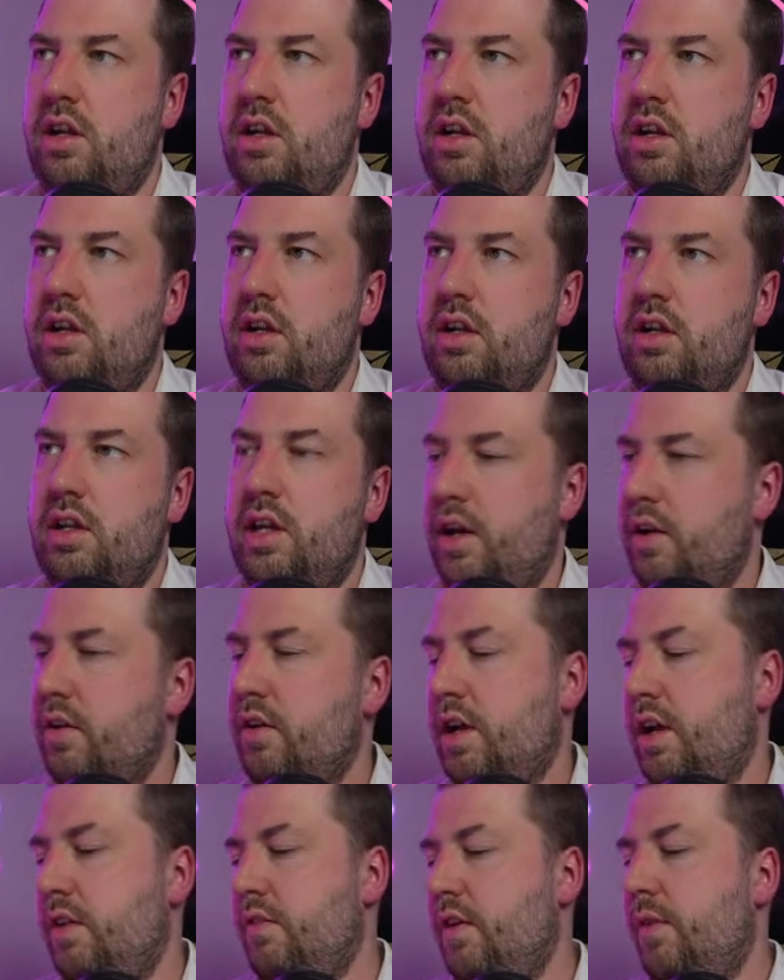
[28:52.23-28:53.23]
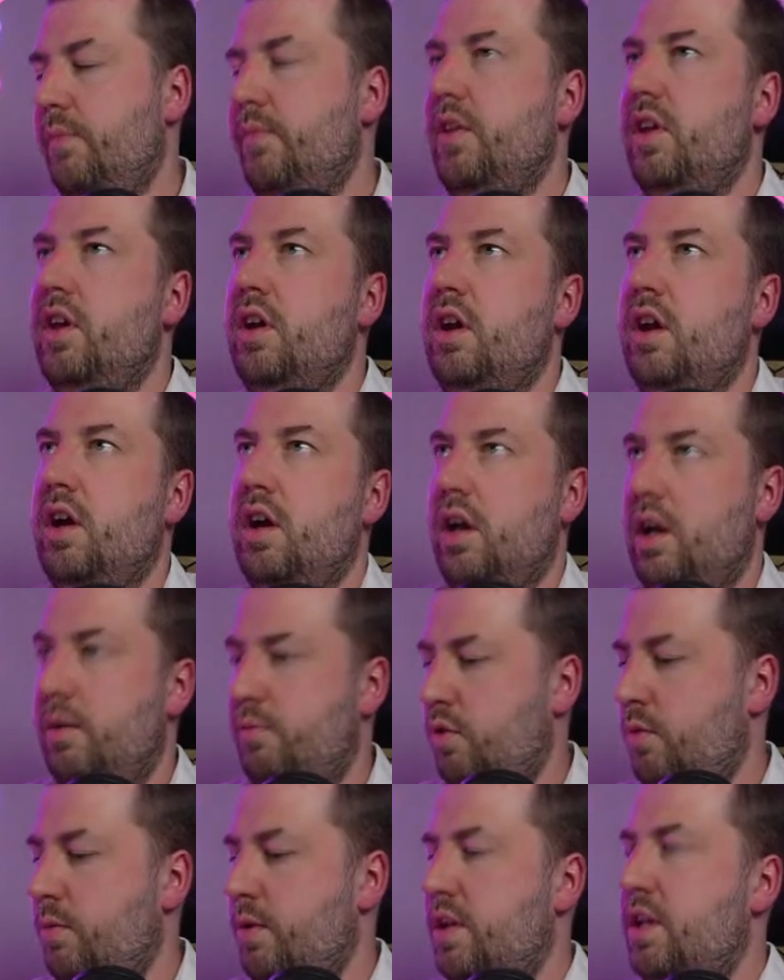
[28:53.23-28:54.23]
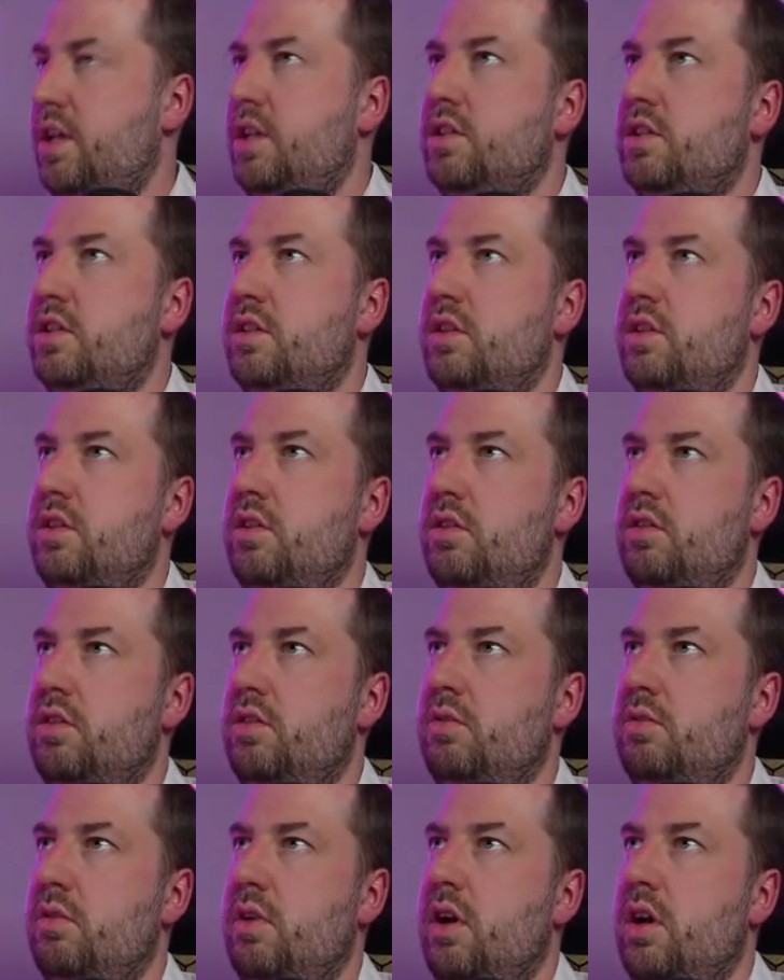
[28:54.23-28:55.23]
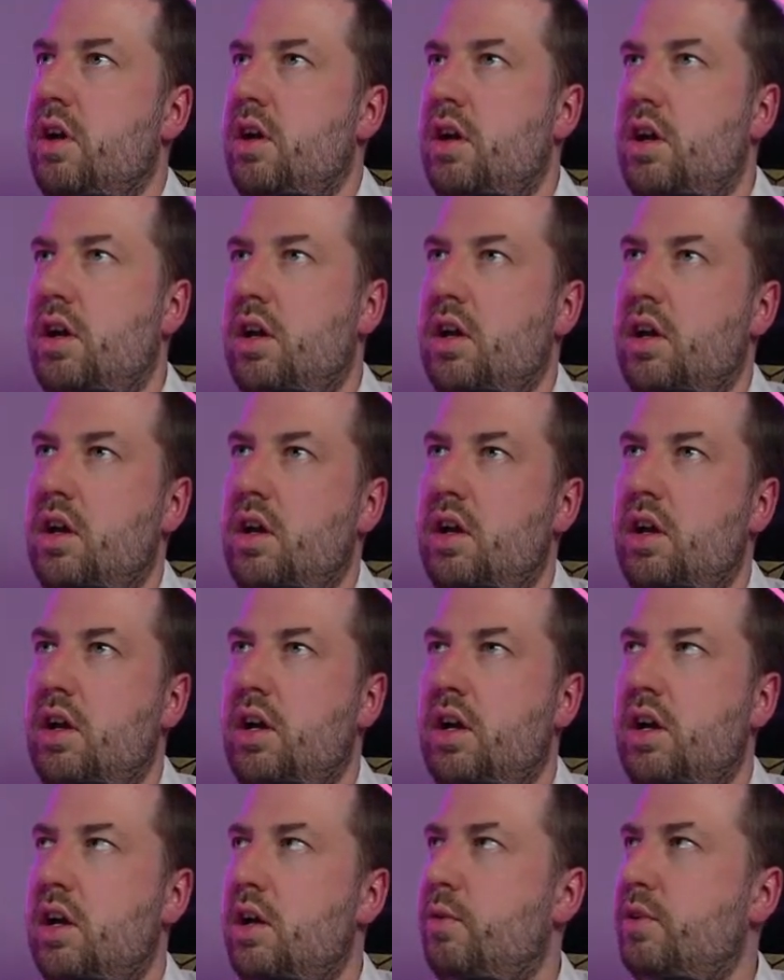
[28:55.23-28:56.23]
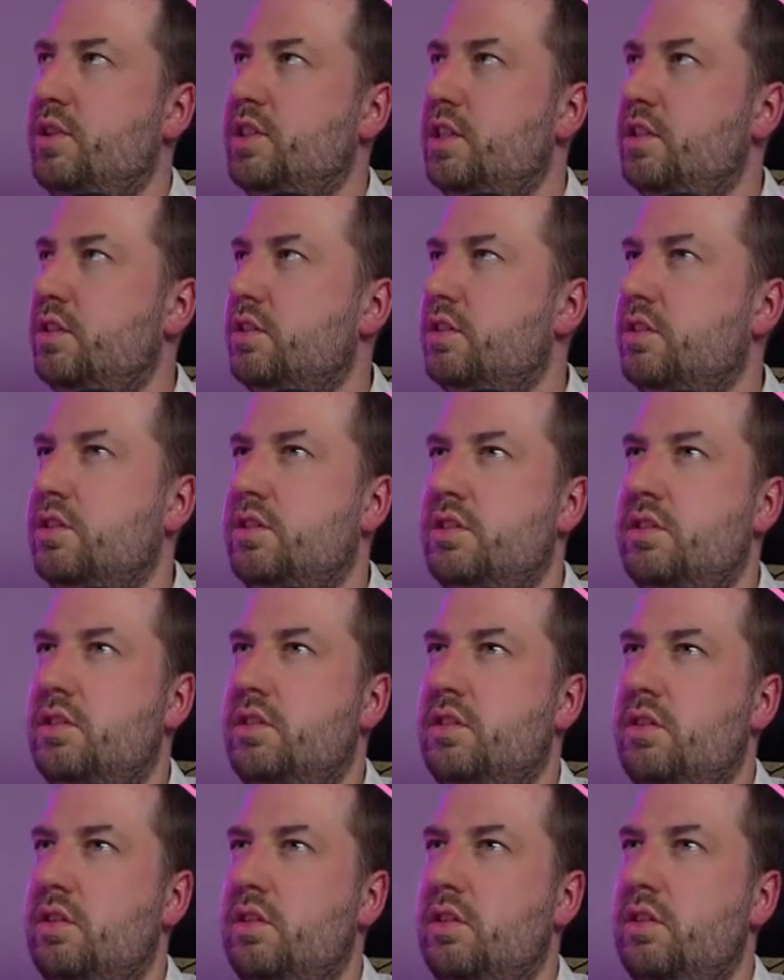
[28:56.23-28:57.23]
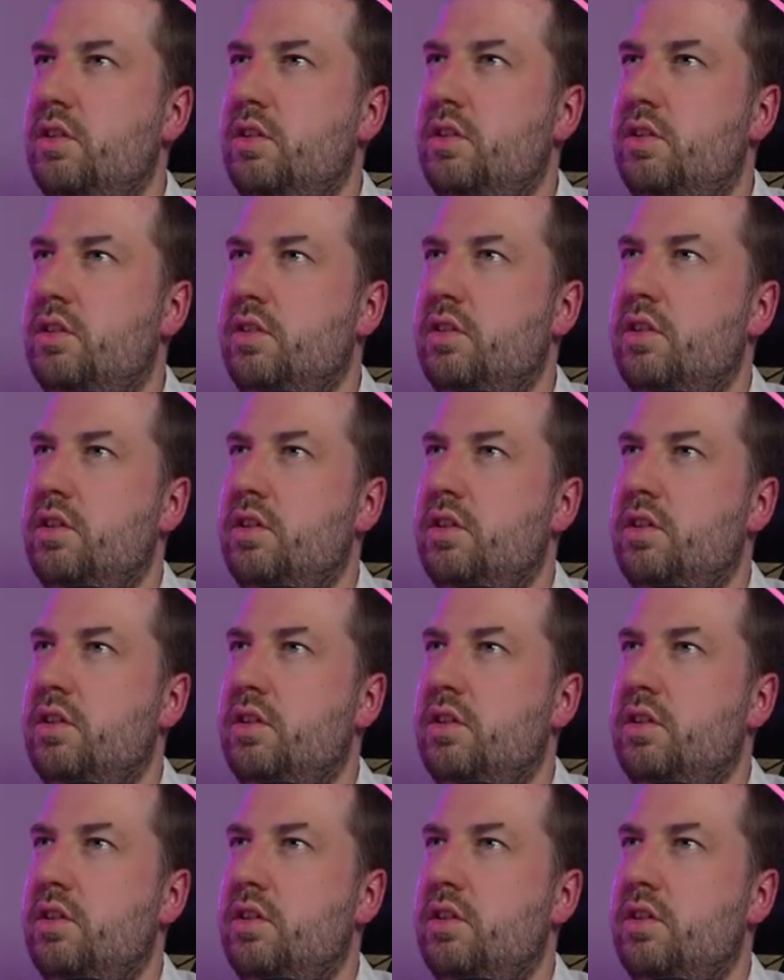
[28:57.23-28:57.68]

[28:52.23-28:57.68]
Yeah, okay, fine. I probably need to do what is it? Std